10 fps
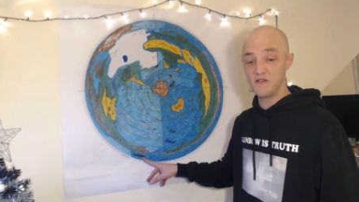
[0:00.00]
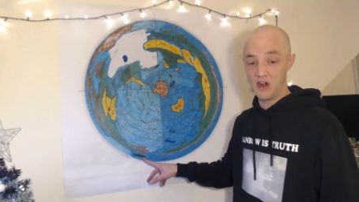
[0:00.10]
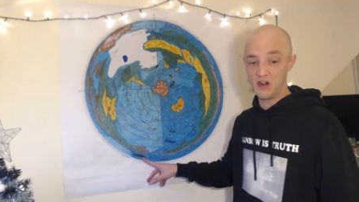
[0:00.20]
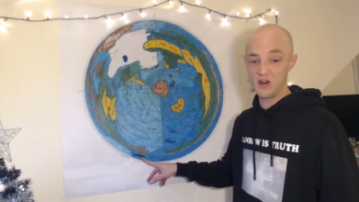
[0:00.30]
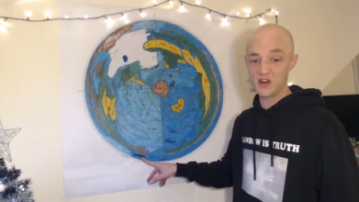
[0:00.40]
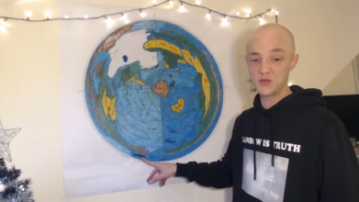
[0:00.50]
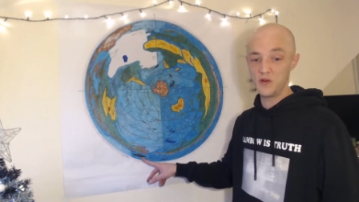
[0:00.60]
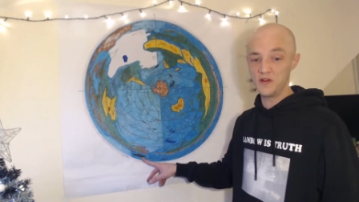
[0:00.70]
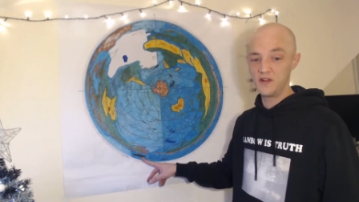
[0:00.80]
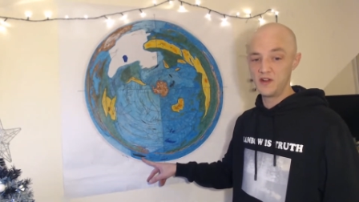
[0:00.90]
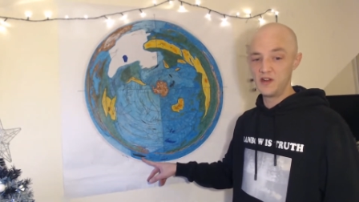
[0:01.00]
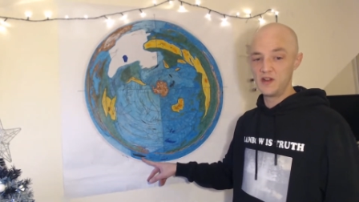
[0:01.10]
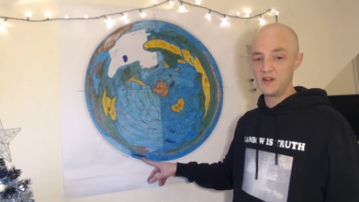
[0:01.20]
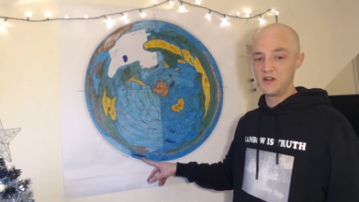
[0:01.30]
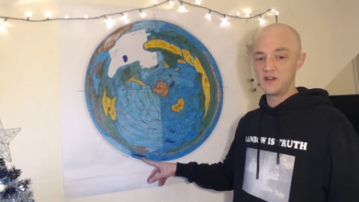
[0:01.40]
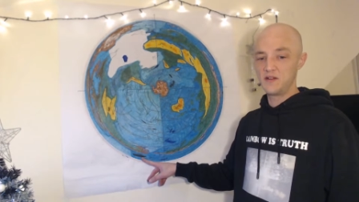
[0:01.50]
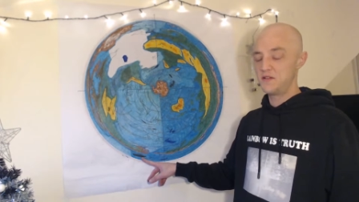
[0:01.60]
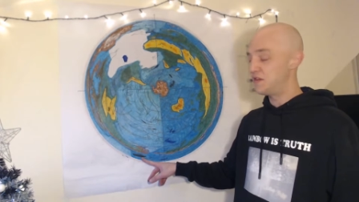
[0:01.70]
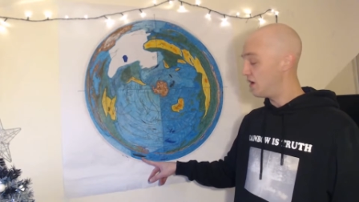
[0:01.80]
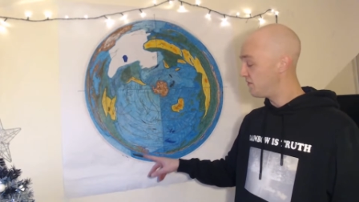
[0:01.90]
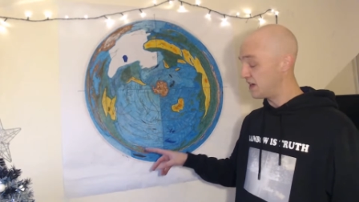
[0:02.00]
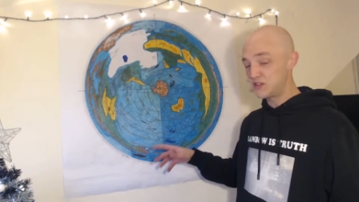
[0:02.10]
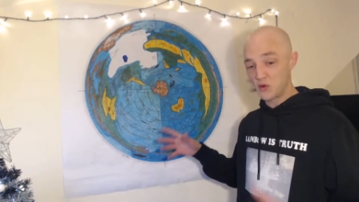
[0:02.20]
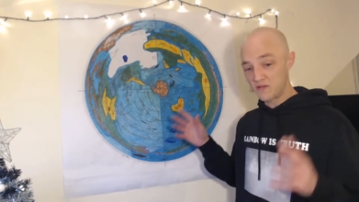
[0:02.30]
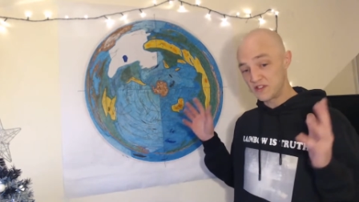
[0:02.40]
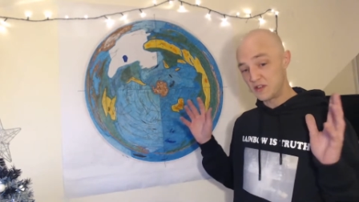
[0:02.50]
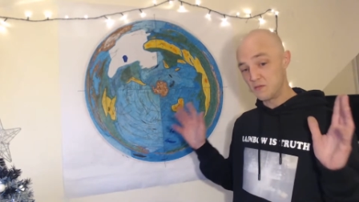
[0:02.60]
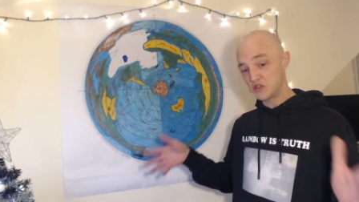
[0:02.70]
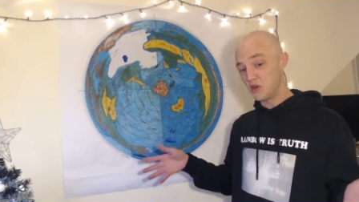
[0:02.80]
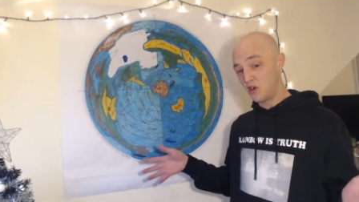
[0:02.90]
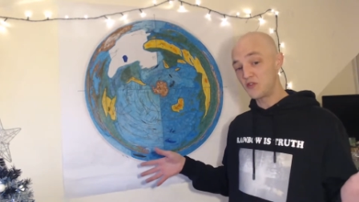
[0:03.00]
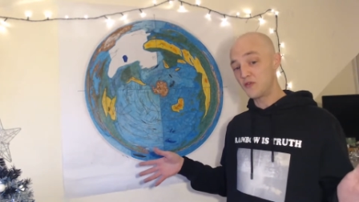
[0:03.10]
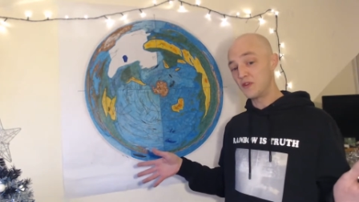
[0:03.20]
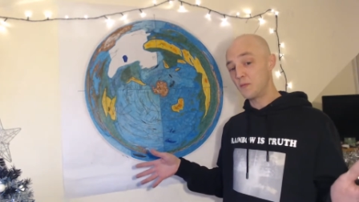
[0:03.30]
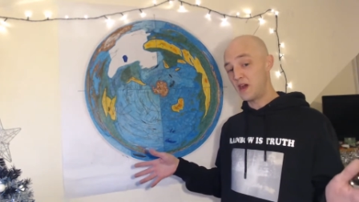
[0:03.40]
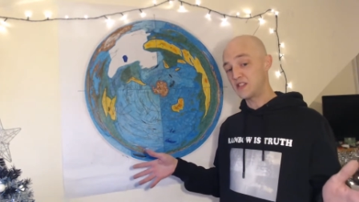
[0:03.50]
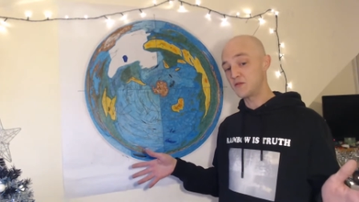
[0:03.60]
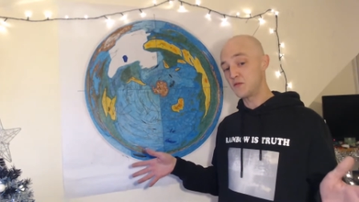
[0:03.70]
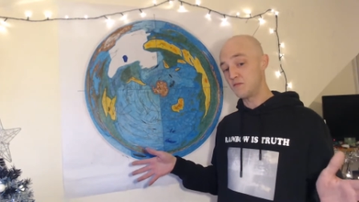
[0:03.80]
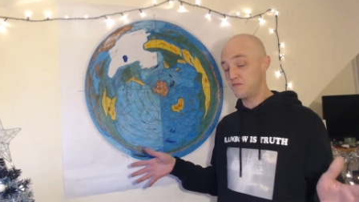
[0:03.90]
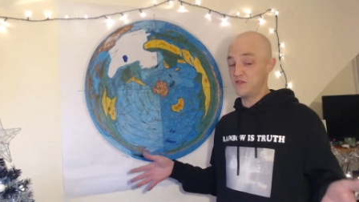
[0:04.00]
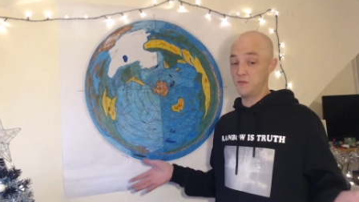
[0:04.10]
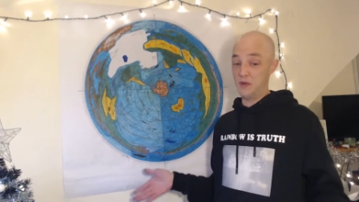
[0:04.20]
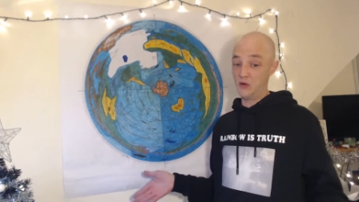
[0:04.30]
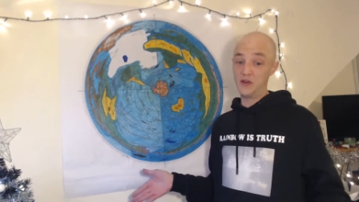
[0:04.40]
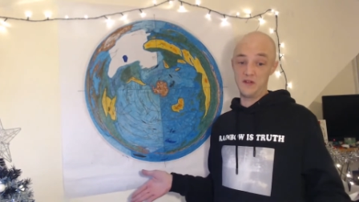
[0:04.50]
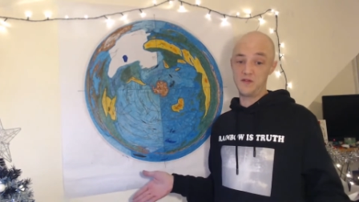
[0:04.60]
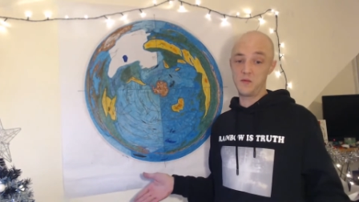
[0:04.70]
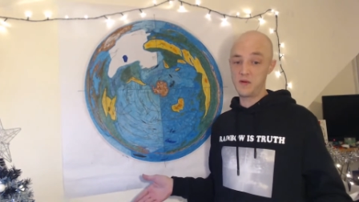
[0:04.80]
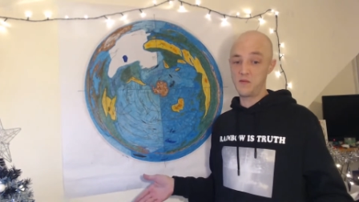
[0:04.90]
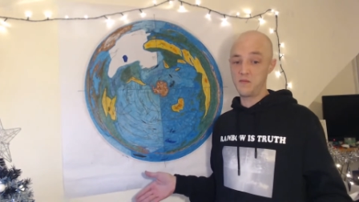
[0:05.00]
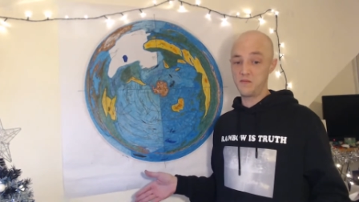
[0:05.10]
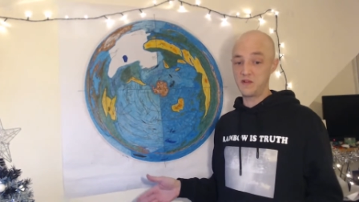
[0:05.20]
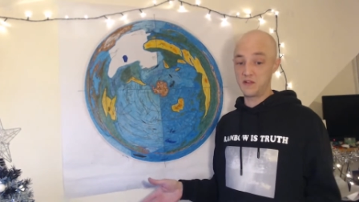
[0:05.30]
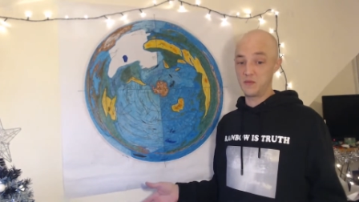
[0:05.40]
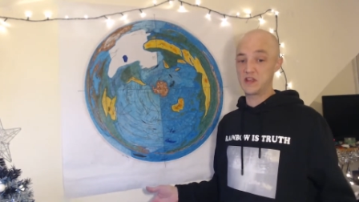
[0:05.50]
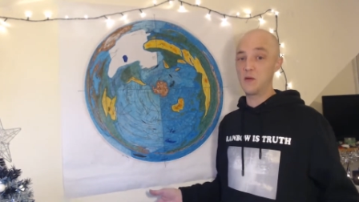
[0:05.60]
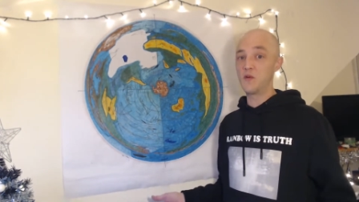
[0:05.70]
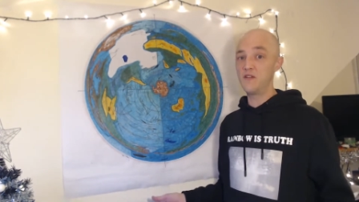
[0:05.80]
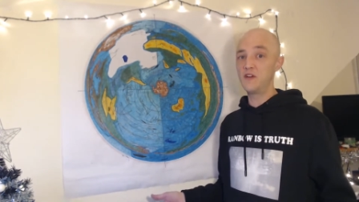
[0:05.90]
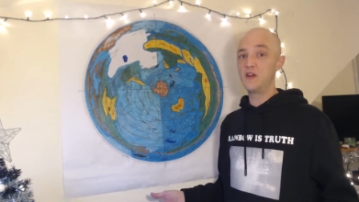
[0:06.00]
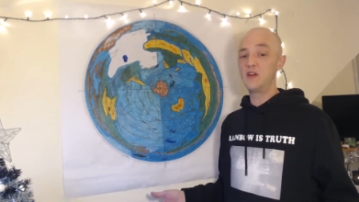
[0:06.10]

very large one, that things were obviously much larger in the past to build it to begin with.